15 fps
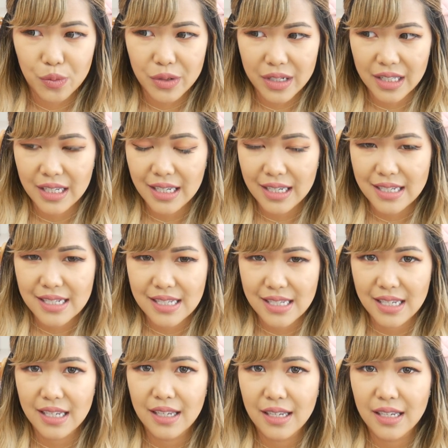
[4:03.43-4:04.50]
really
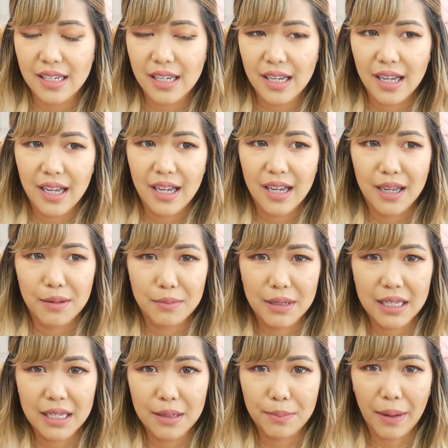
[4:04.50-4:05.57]
see
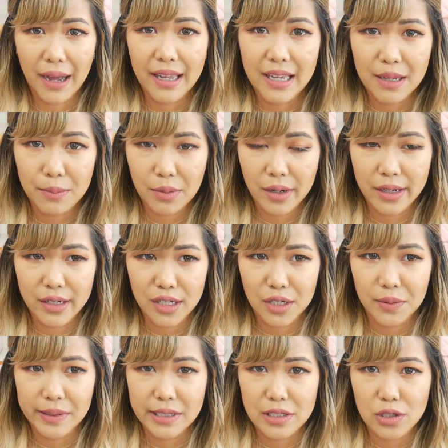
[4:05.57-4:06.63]
me buying brand
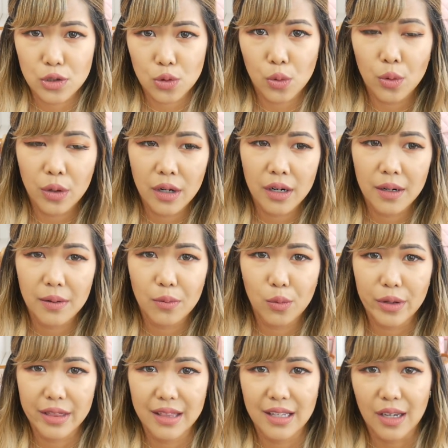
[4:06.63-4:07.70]
new in store
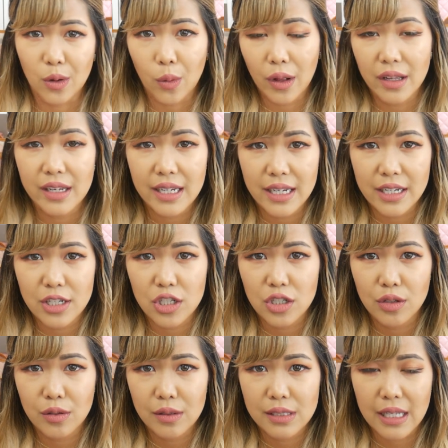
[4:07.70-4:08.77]
with the quality
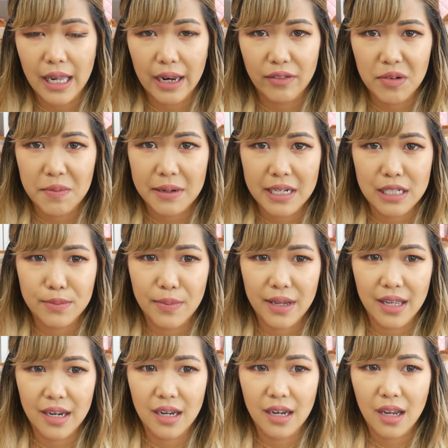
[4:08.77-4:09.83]
issues that everybody's
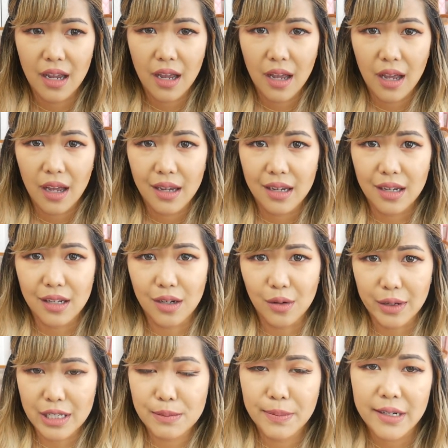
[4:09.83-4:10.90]
been, you know,
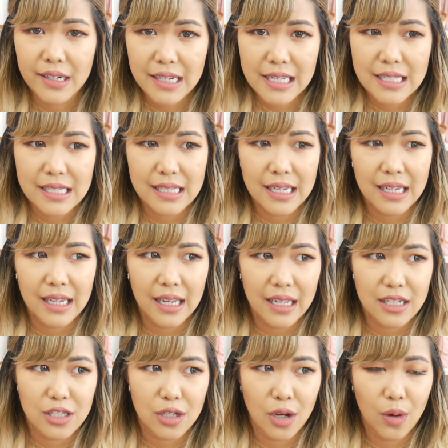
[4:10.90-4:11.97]
experiencing.
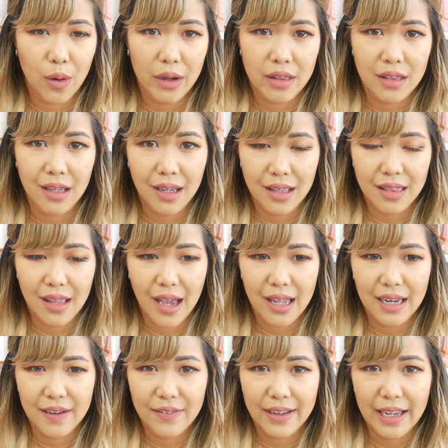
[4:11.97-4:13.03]
So I think
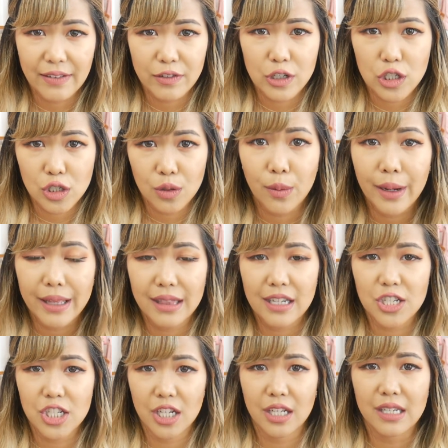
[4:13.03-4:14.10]
that if I ever do get
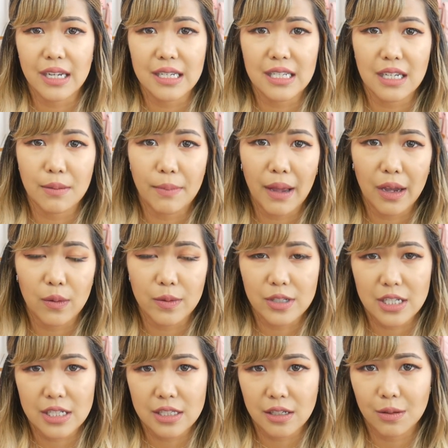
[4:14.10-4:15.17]
the Chanel 19 bag,
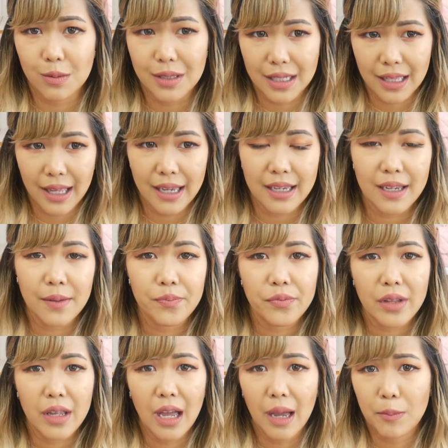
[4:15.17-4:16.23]
which I still really like,
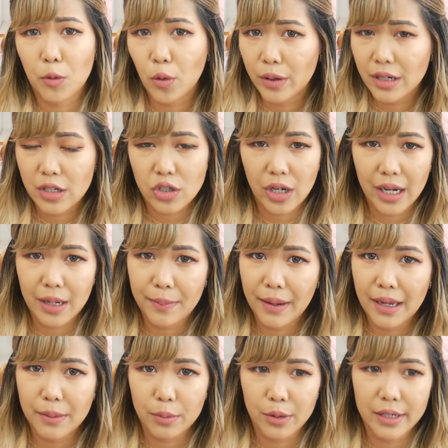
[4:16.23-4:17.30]
I'm going to try to
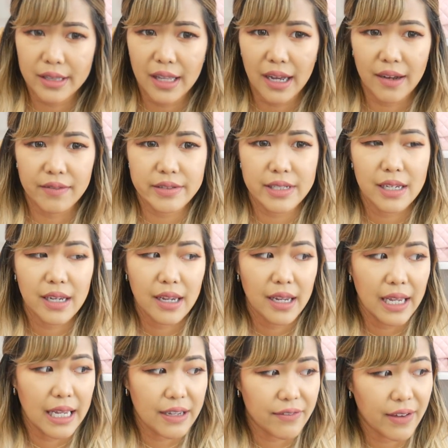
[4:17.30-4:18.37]
buy it pre-loved
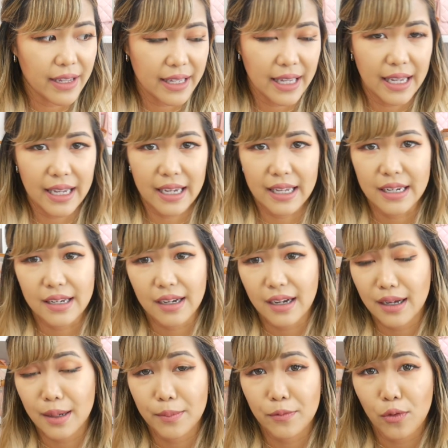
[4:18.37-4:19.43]
if I can,
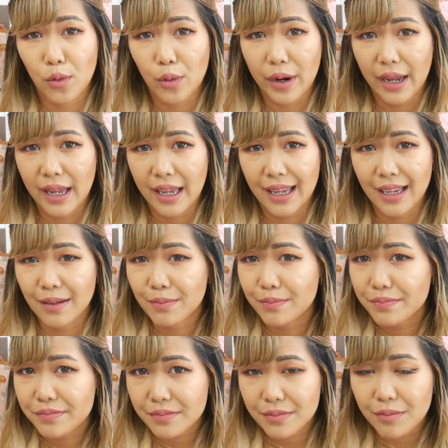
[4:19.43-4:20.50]
for a
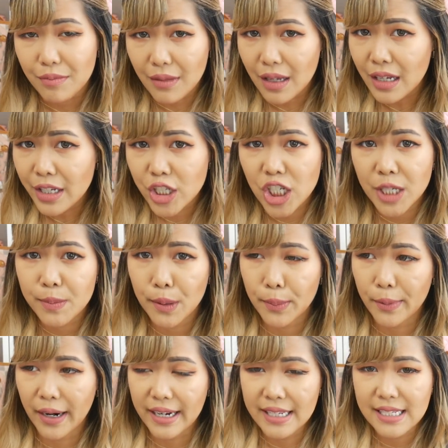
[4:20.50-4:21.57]
cheaper
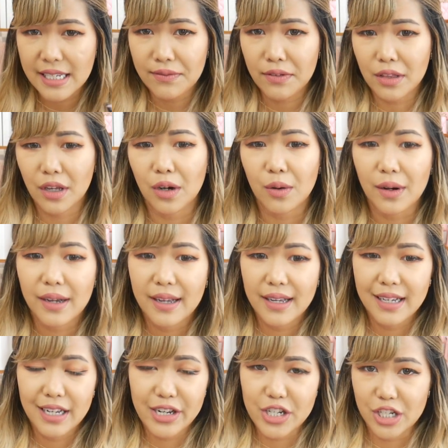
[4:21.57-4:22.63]
price, even though
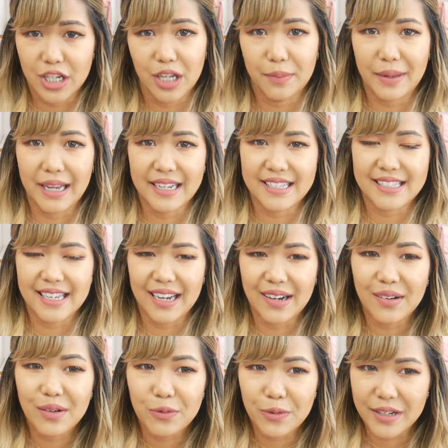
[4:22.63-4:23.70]
Chanel bags
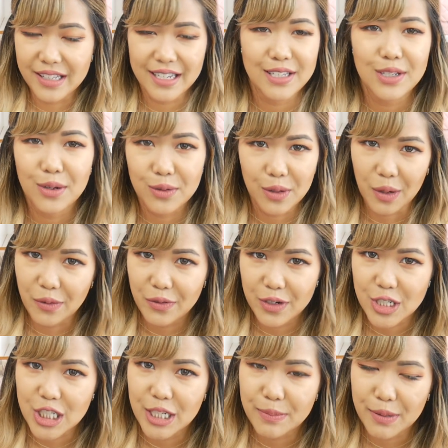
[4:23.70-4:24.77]
now really don't go
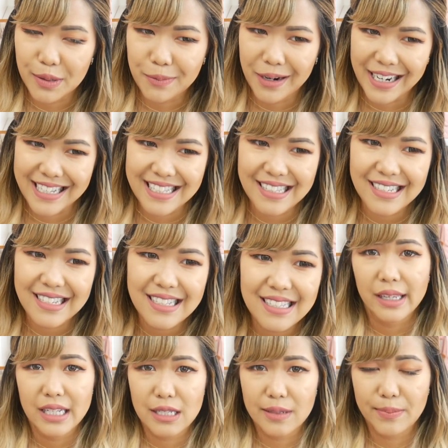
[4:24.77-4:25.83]
for cheaper prices,
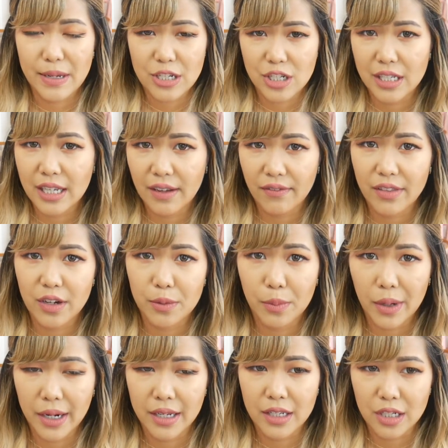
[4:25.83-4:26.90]
especially if they're
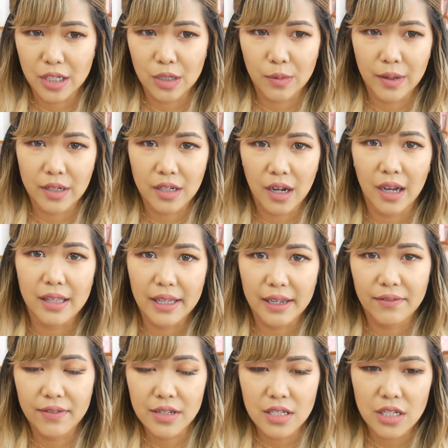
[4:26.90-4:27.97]
brand new and not like
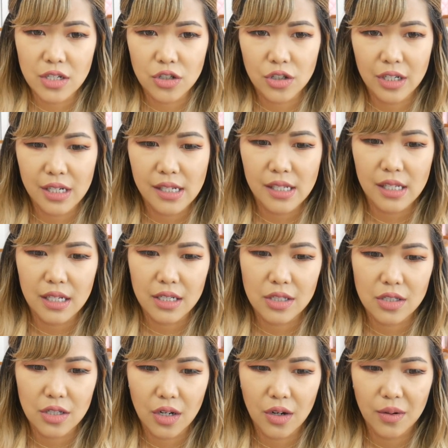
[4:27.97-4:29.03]
vintage or anything.
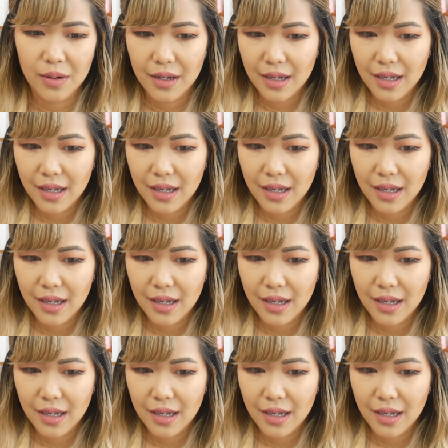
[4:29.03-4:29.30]
So